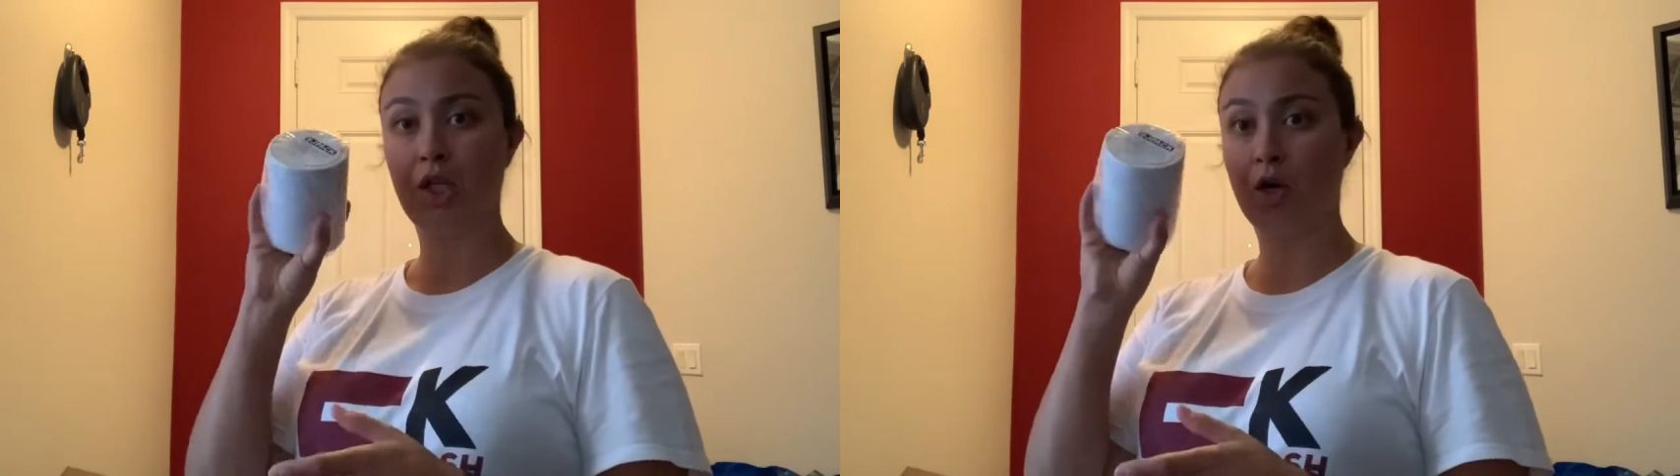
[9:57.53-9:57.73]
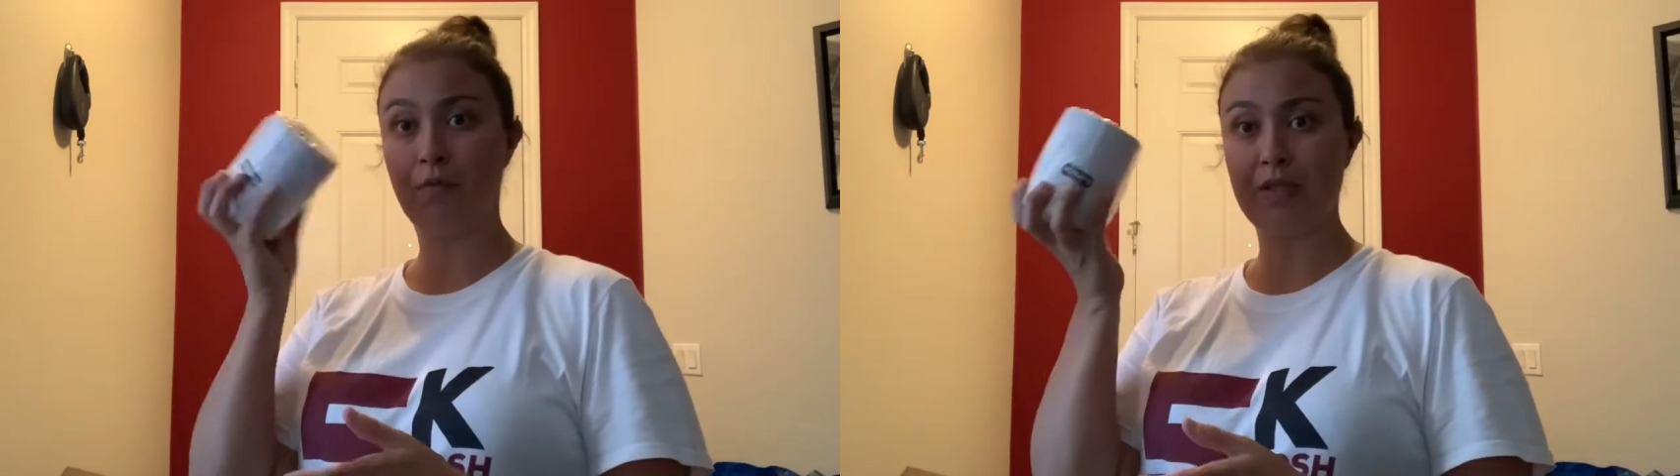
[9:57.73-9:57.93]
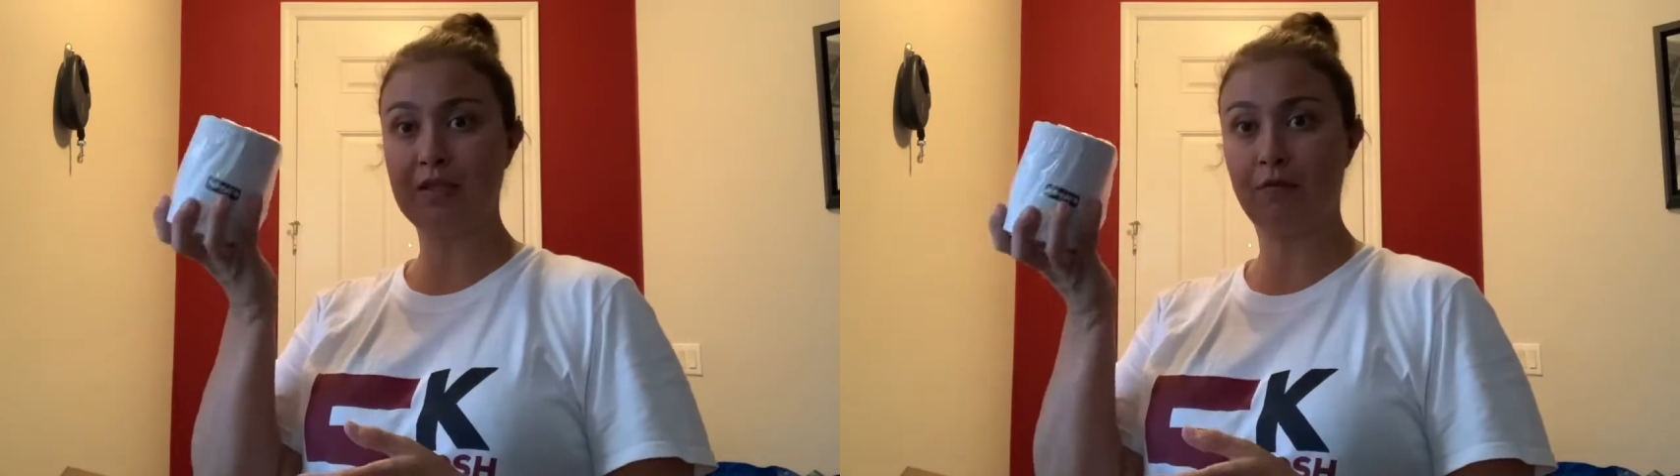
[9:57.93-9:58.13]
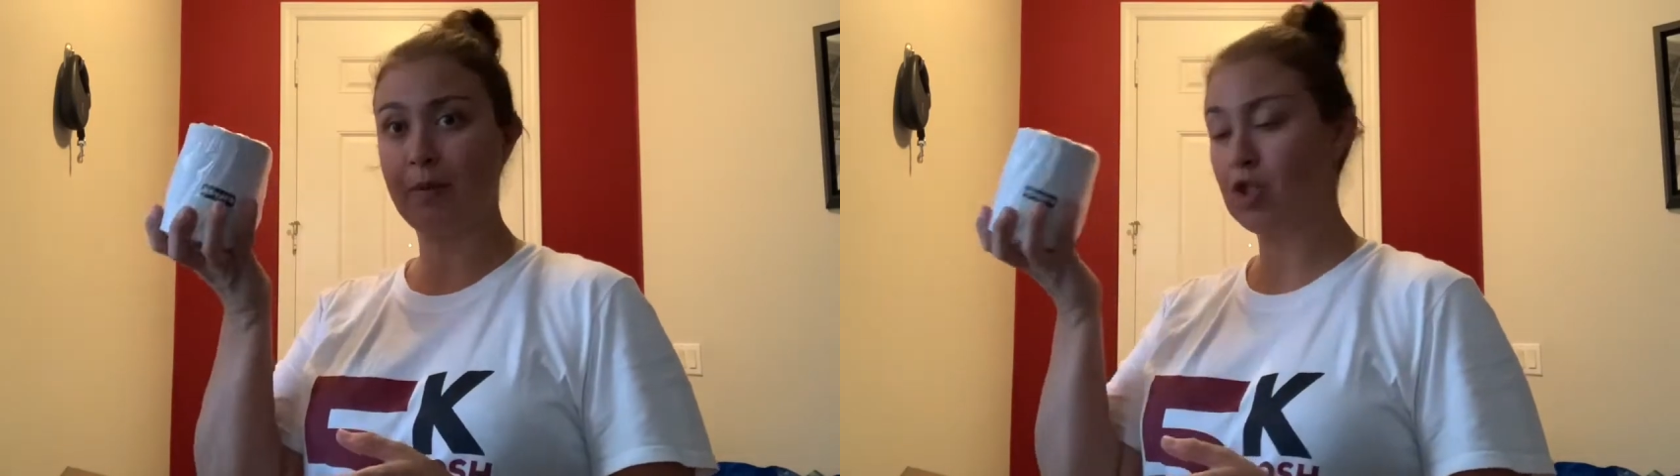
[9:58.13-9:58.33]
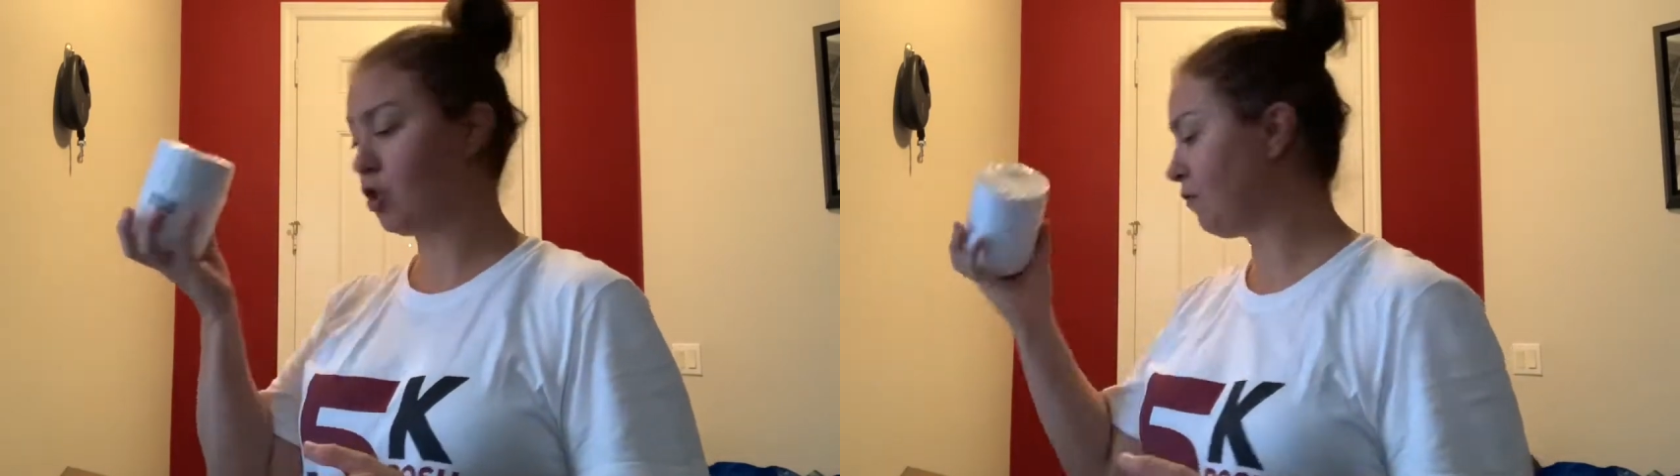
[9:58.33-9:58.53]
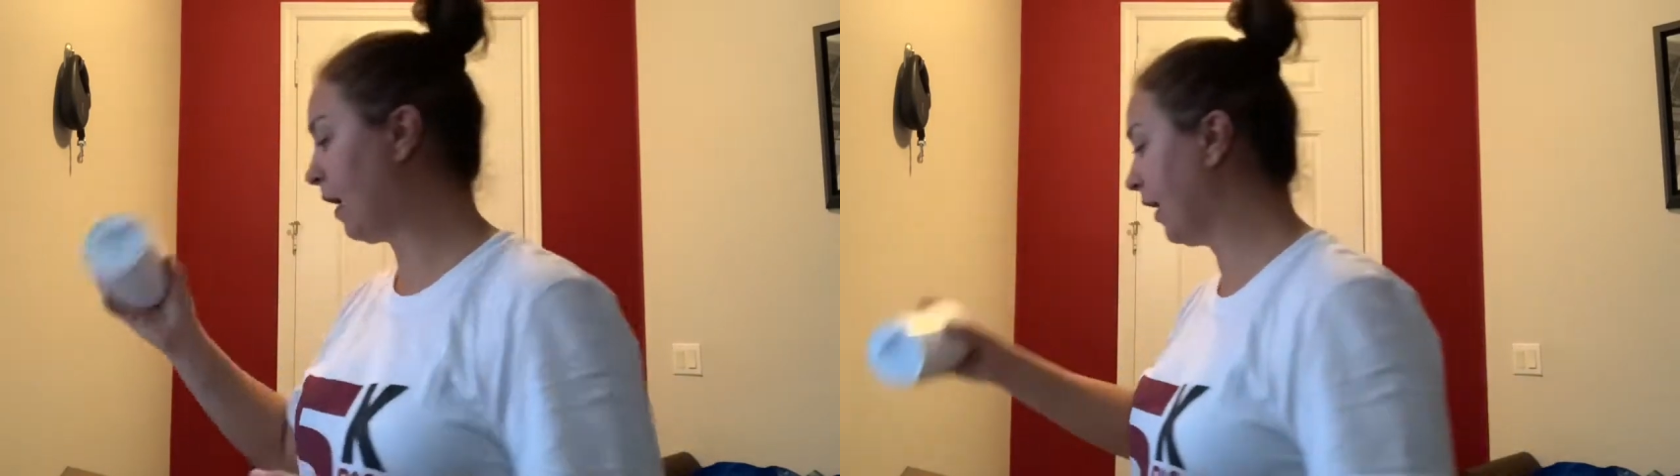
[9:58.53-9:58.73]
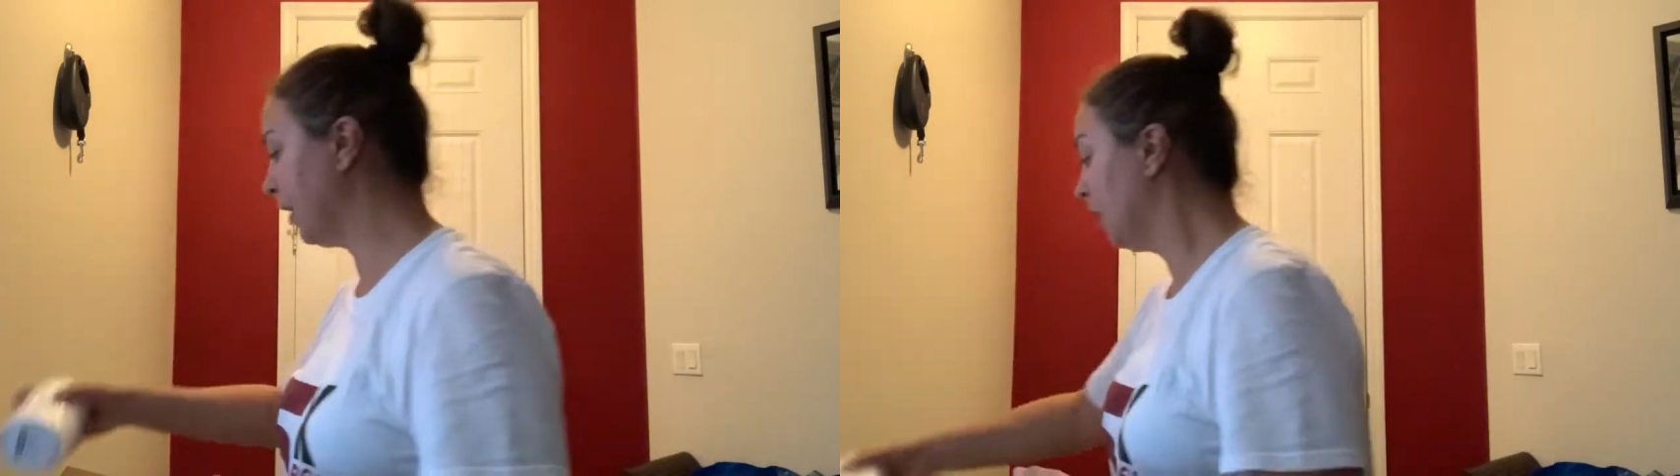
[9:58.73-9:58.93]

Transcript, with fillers: know, these have been just fine.